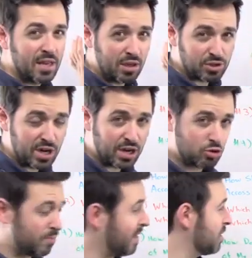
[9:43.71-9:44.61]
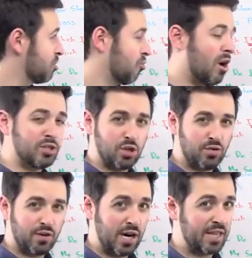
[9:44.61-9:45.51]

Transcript: there's not tremendous crossover